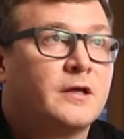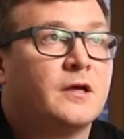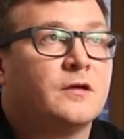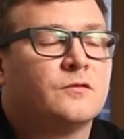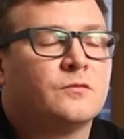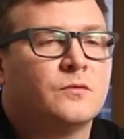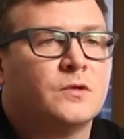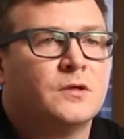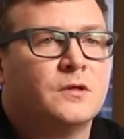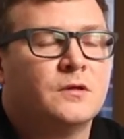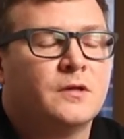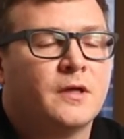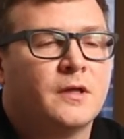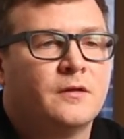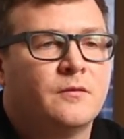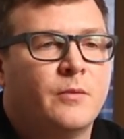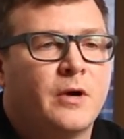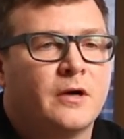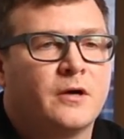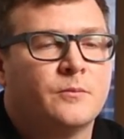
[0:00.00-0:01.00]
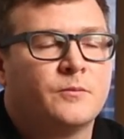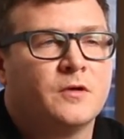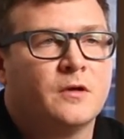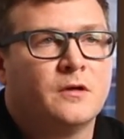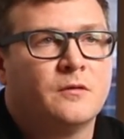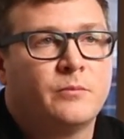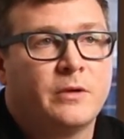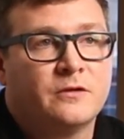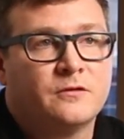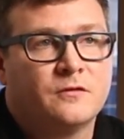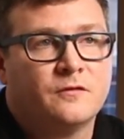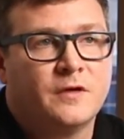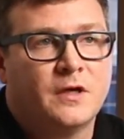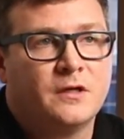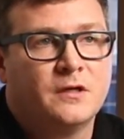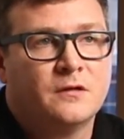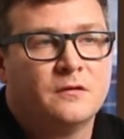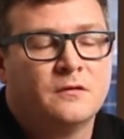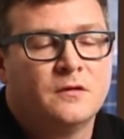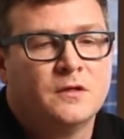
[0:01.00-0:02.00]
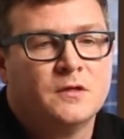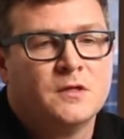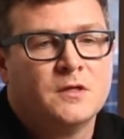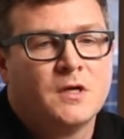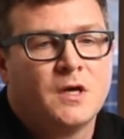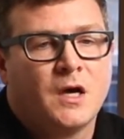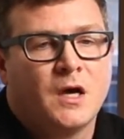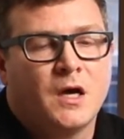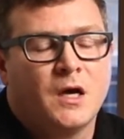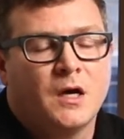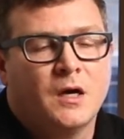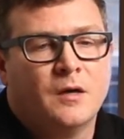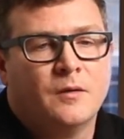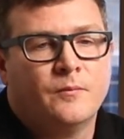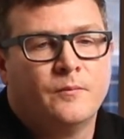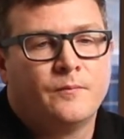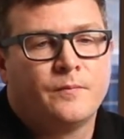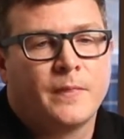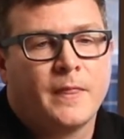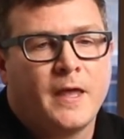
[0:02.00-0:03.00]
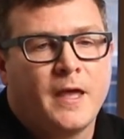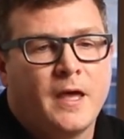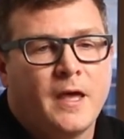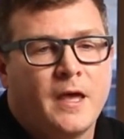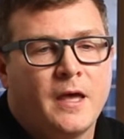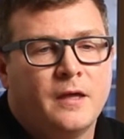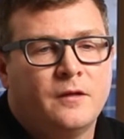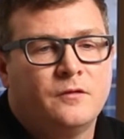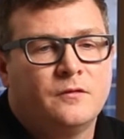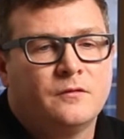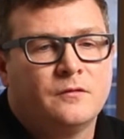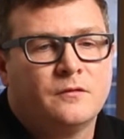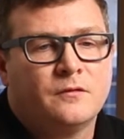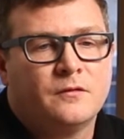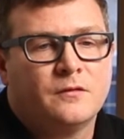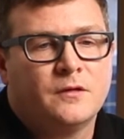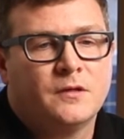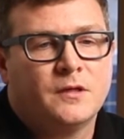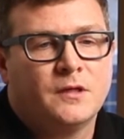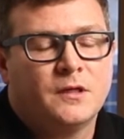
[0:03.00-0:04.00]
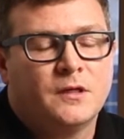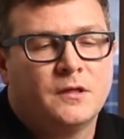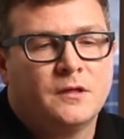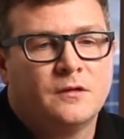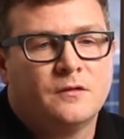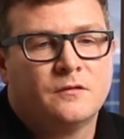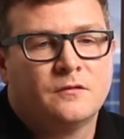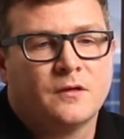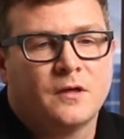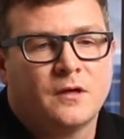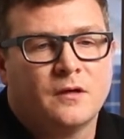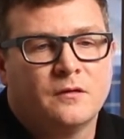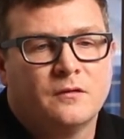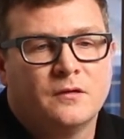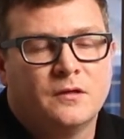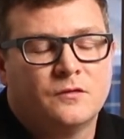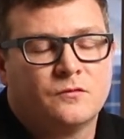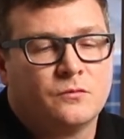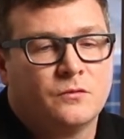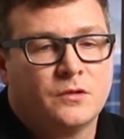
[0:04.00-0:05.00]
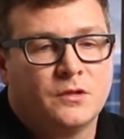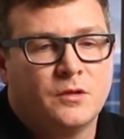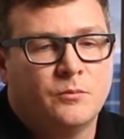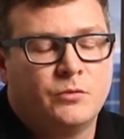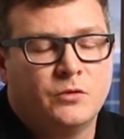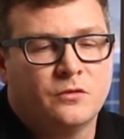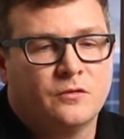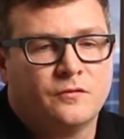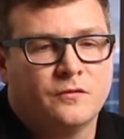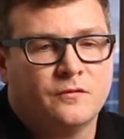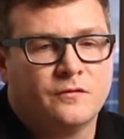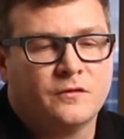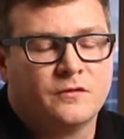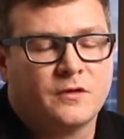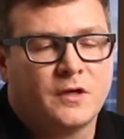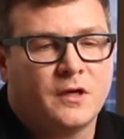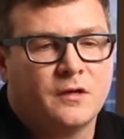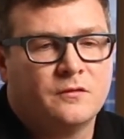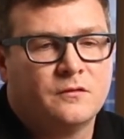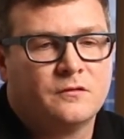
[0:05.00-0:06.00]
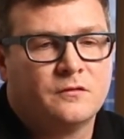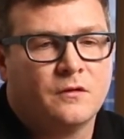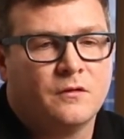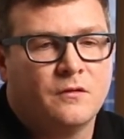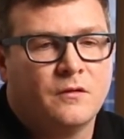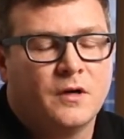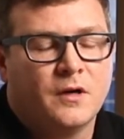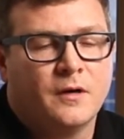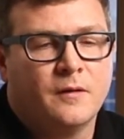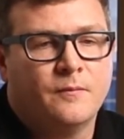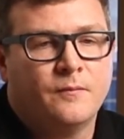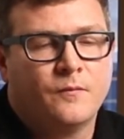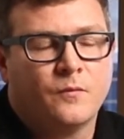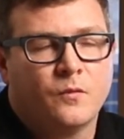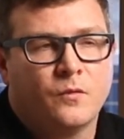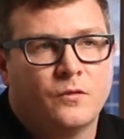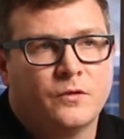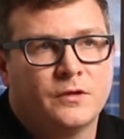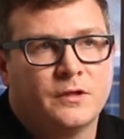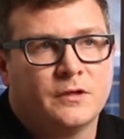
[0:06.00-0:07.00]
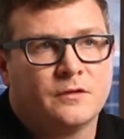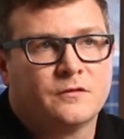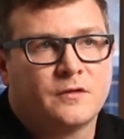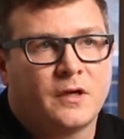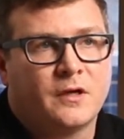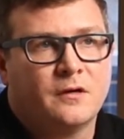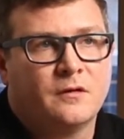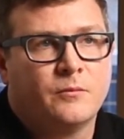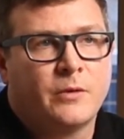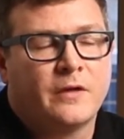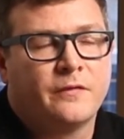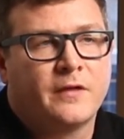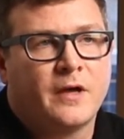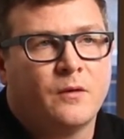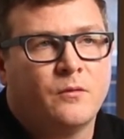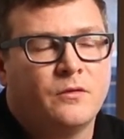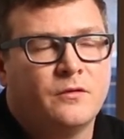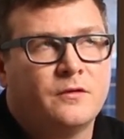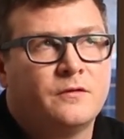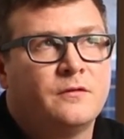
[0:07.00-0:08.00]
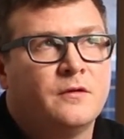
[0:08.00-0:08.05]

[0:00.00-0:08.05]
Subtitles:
case, we had the mock-up done in Pennsylvania, and it's really a beautiful facade. So we're really excited about that one.